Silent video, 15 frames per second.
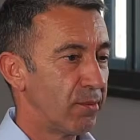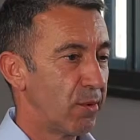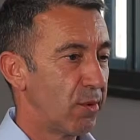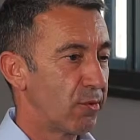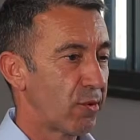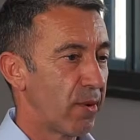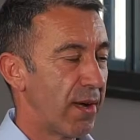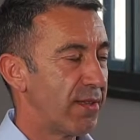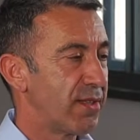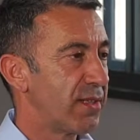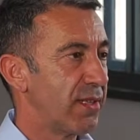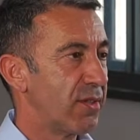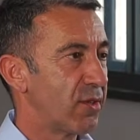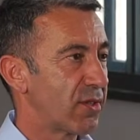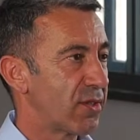we'll try and
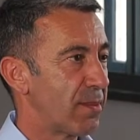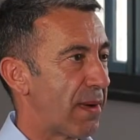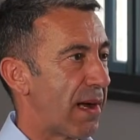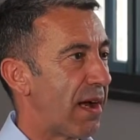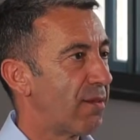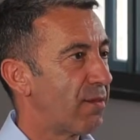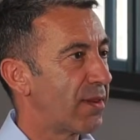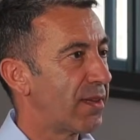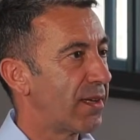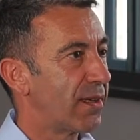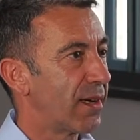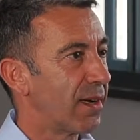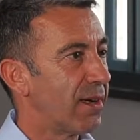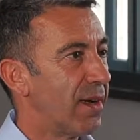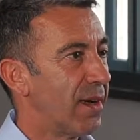see just about everything
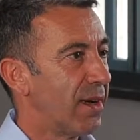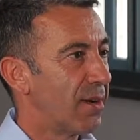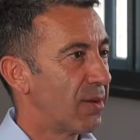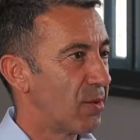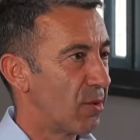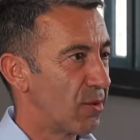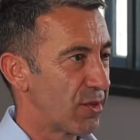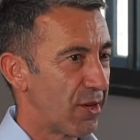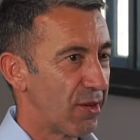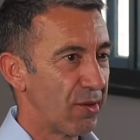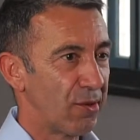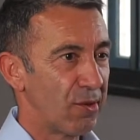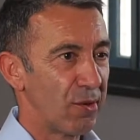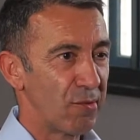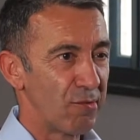that goes on
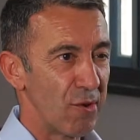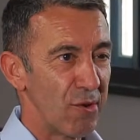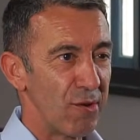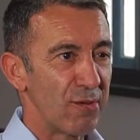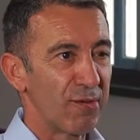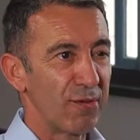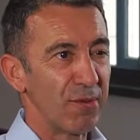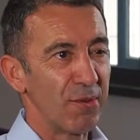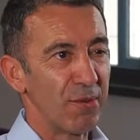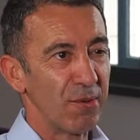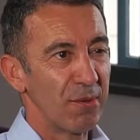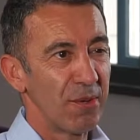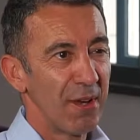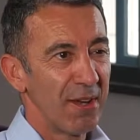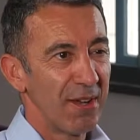under a roof, or,